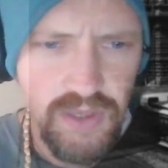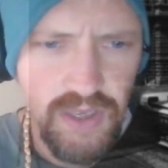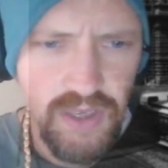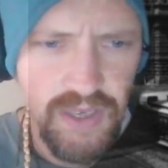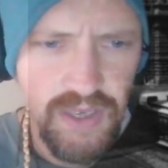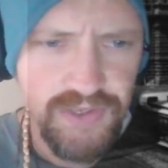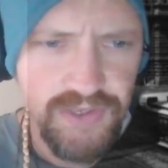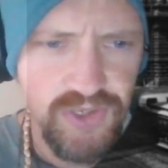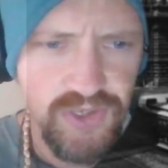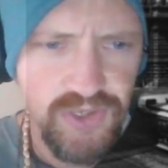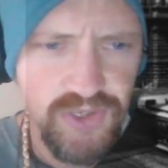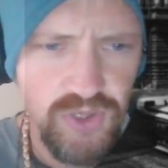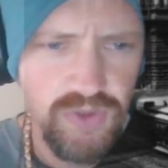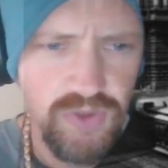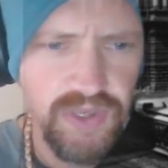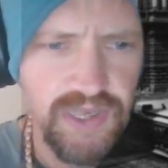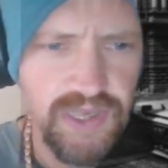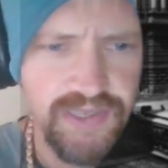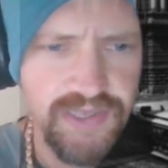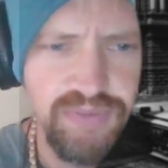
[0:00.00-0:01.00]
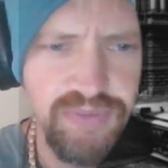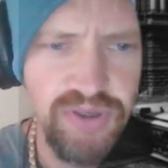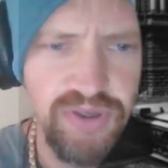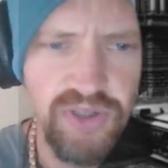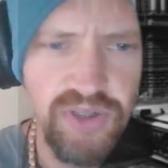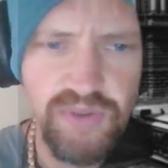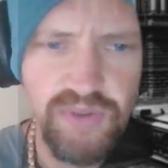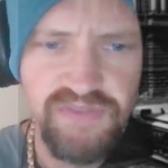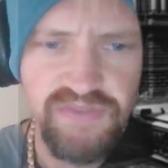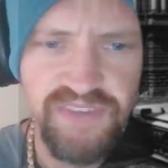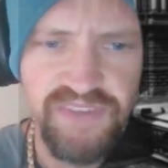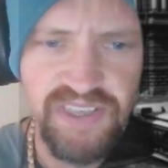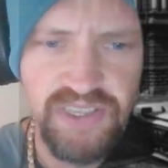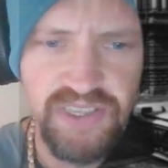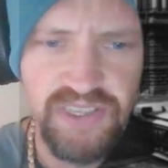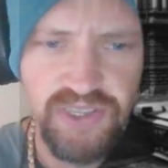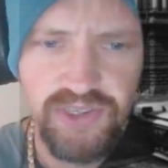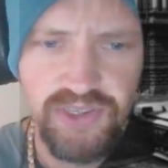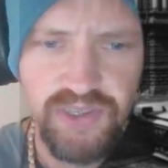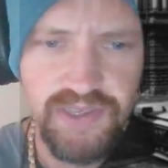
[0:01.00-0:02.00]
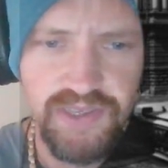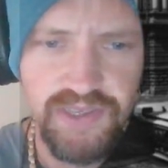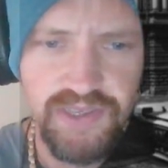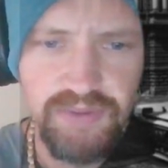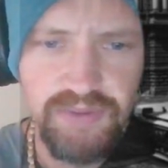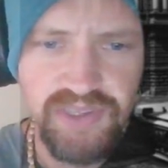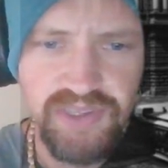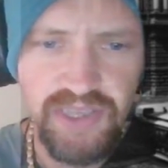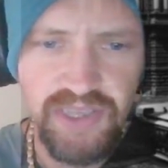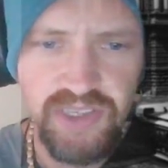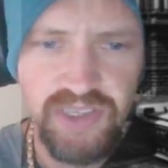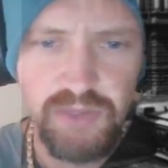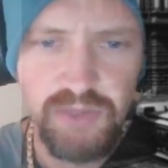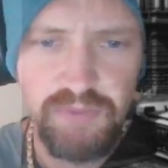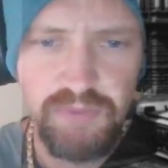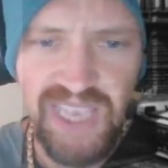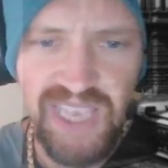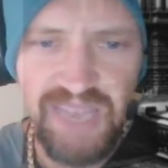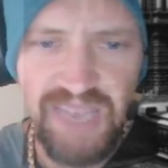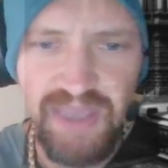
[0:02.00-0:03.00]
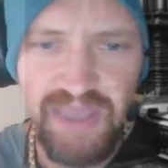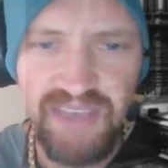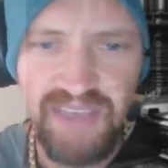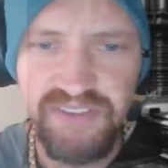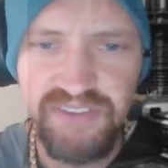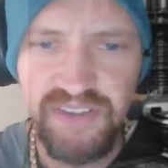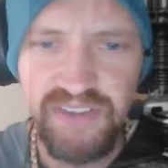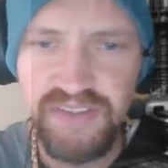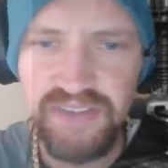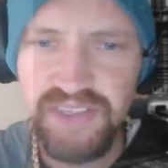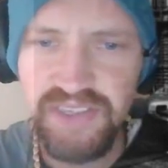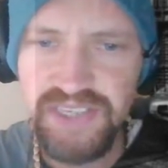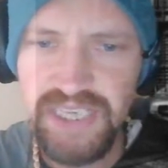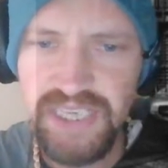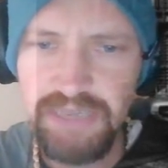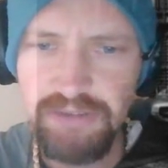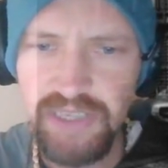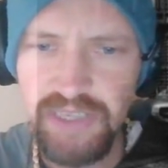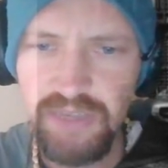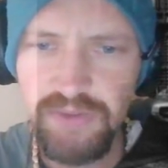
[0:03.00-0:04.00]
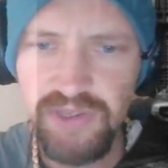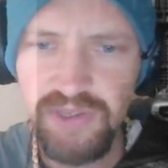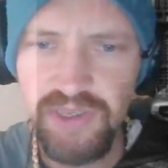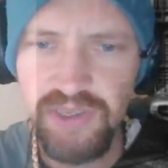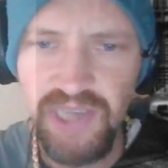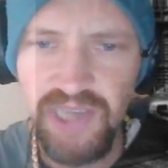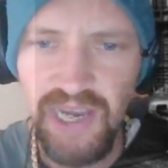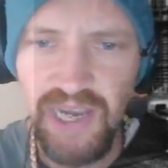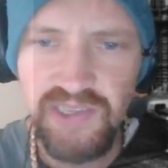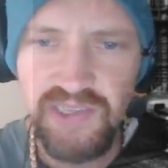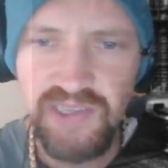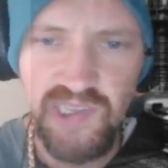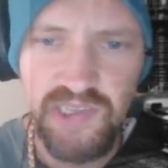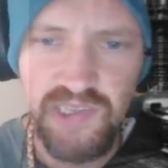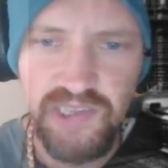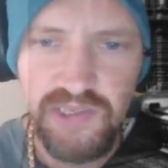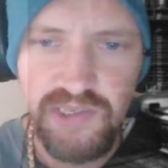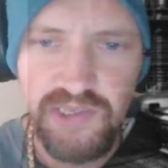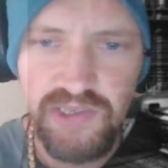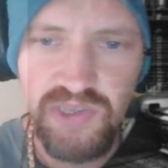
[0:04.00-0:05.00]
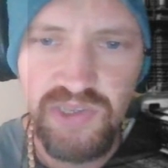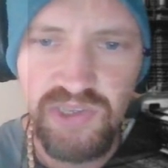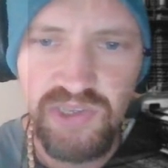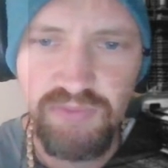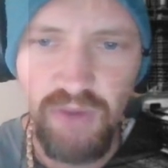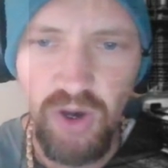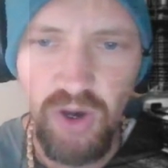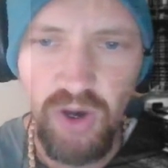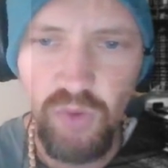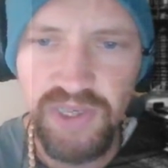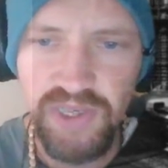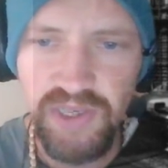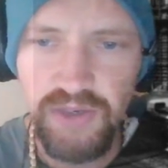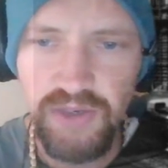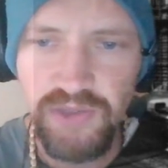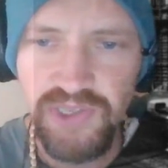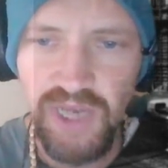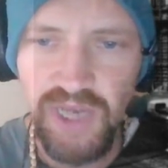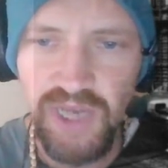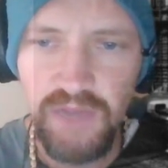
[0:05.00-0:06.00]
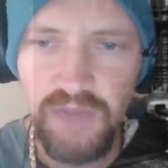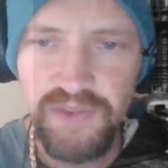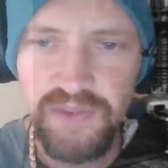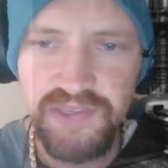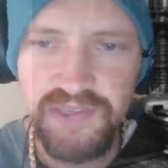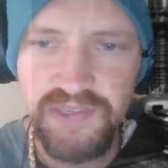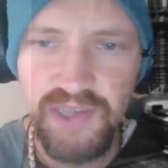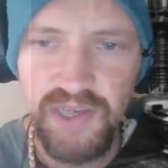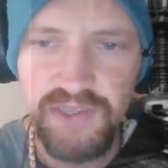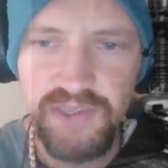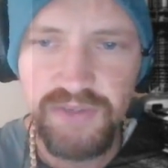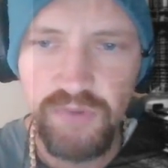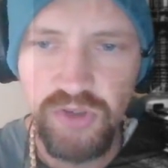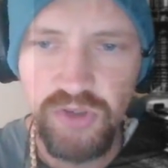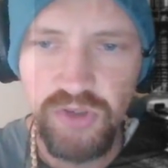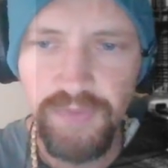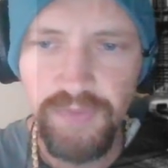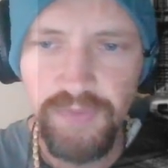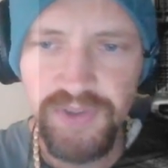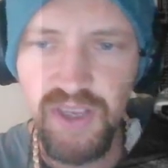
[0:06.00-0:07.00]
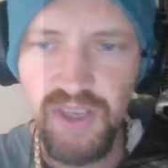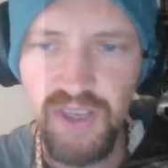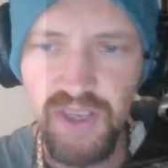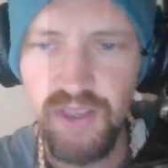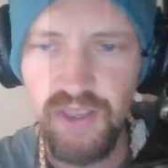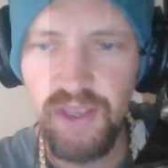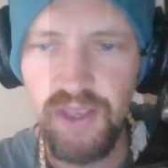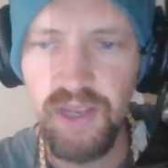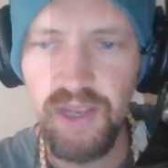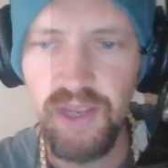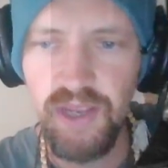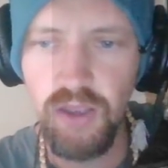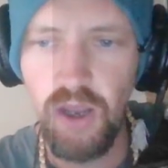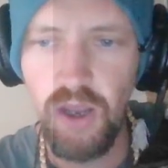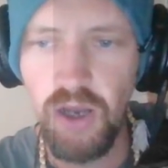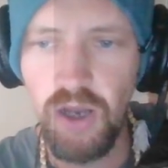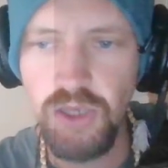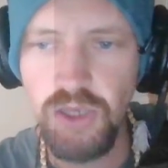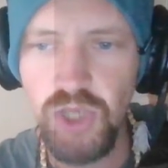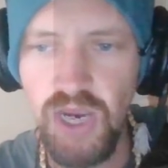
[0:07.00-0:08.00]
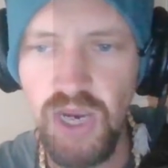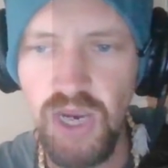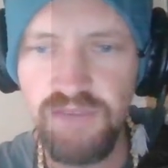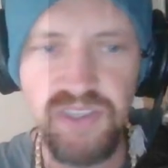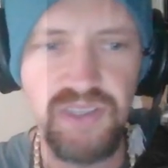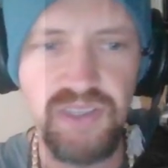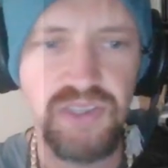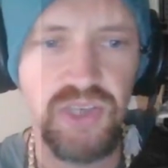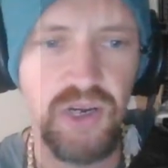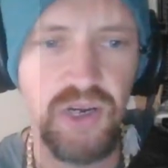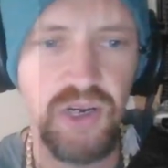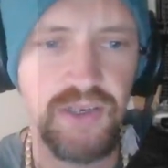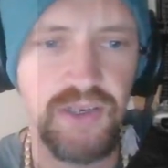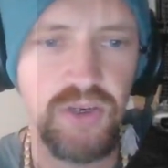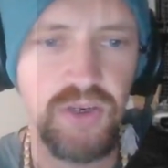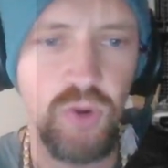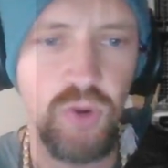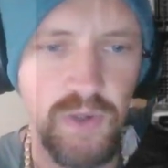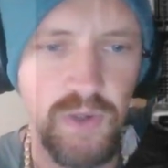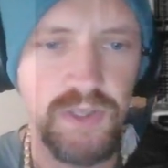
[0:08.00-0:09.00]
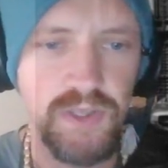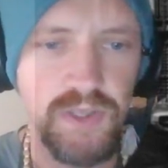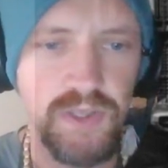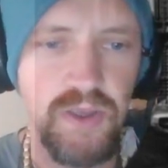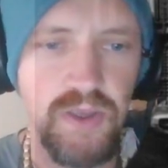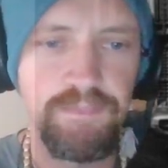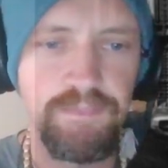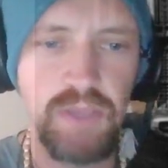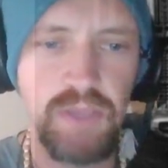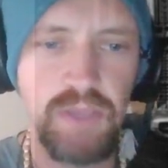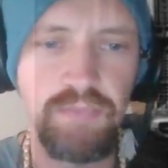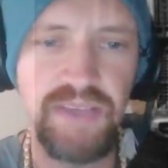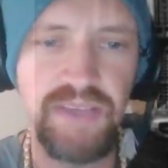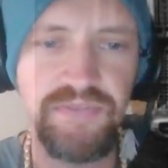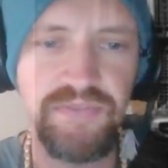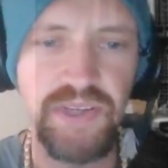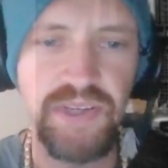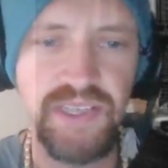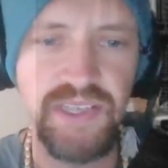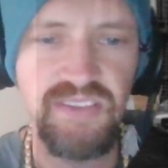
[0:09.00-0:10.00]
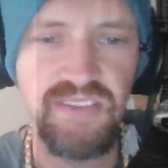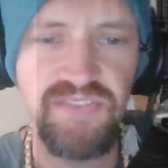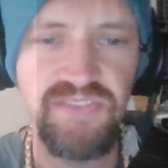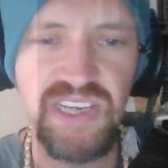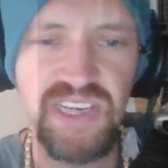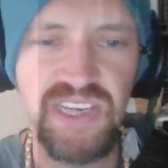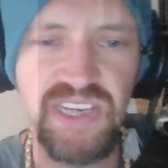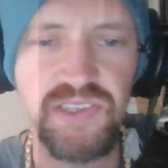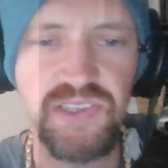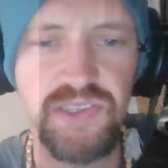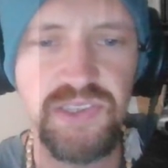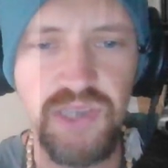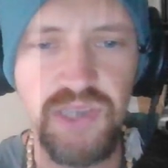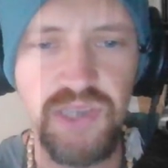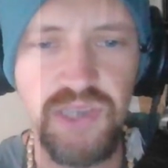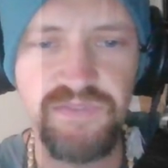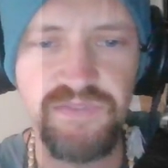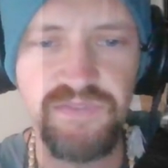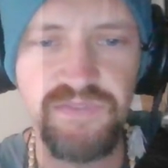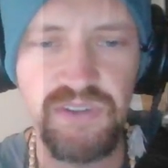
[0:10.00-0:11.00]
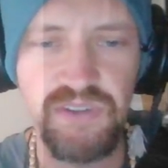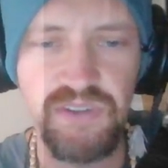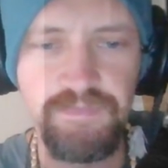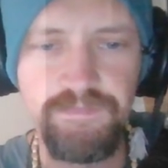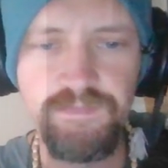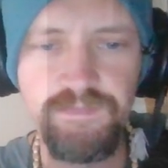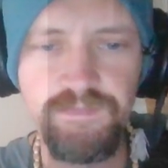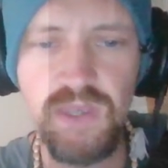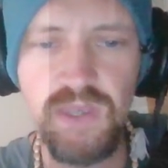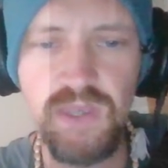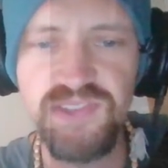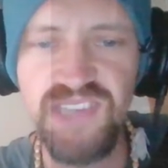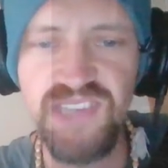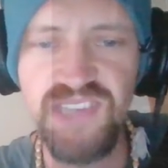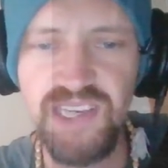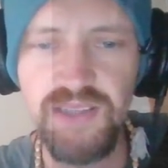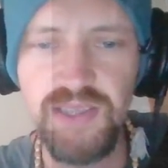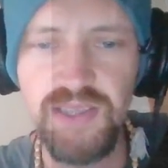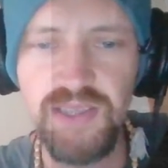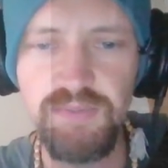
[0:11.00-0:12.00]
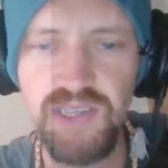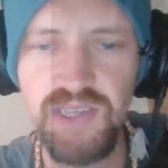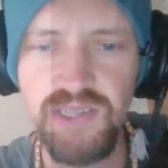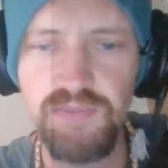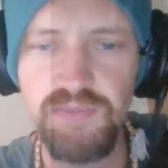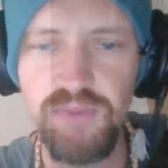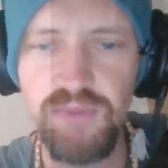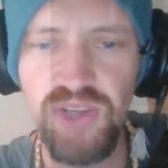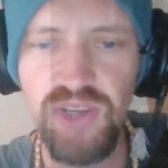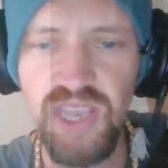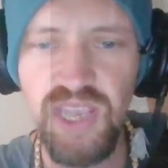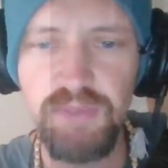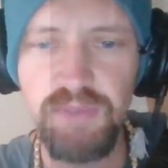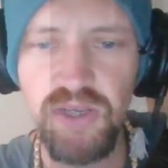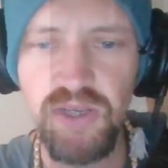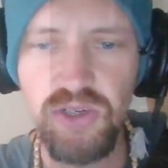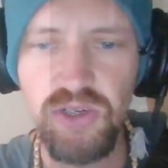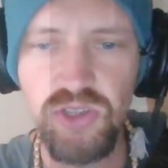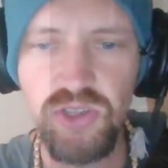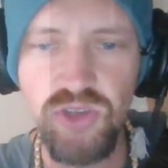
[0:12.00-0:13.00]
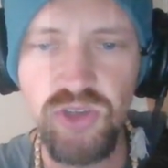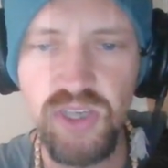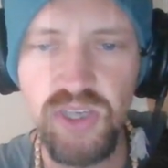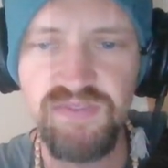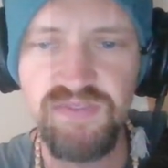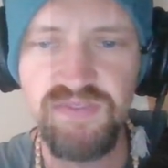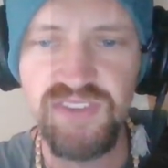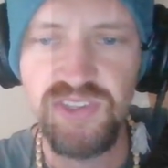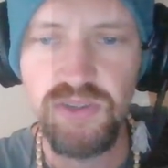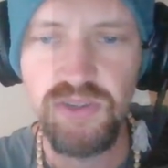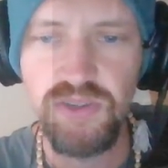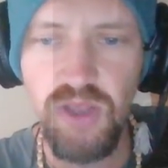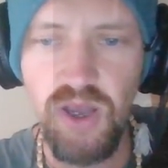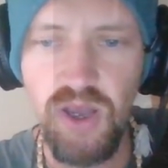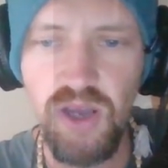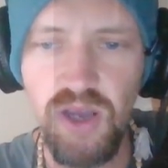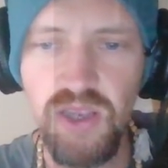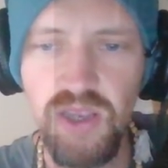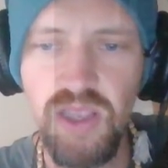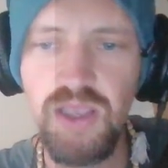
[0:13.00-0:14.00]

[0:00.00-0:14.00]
as soon as the building was finished, its limitations became evident. The interior, with its high ceilings, small windows, oddly sized rooms, and long, drafty, dark corridors, made for inconvenience and discomfort. Secondly, because the building had been under construction for so long,